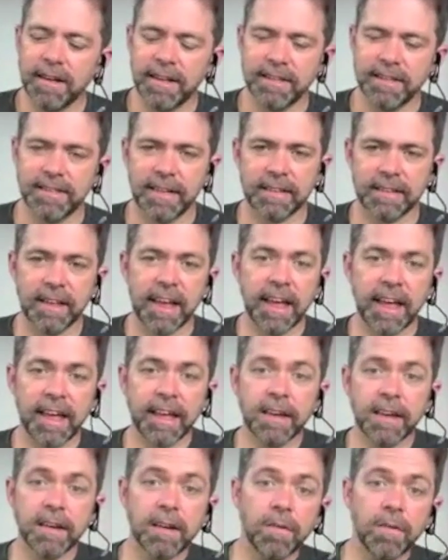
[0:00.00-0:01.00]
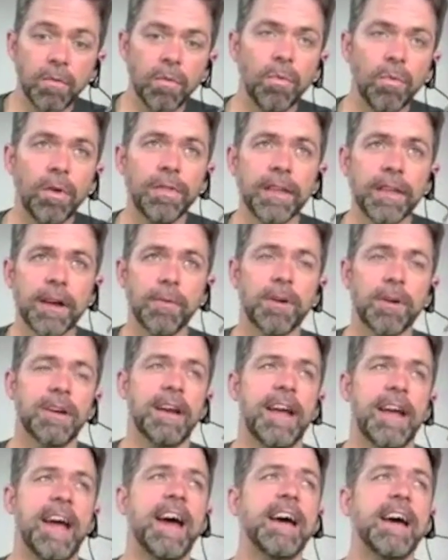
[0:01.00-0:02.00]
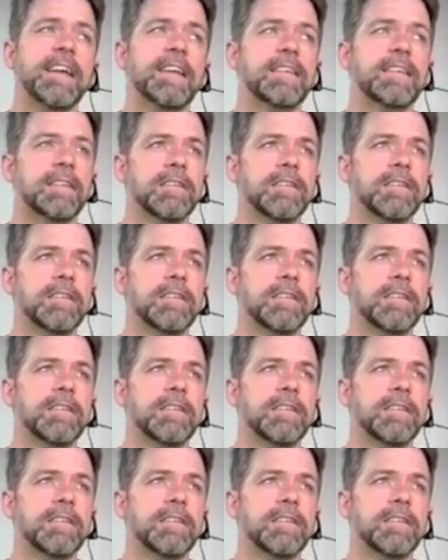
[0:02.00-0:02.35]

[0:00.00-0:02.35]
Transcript: Exactly. And one thing I wanted to add is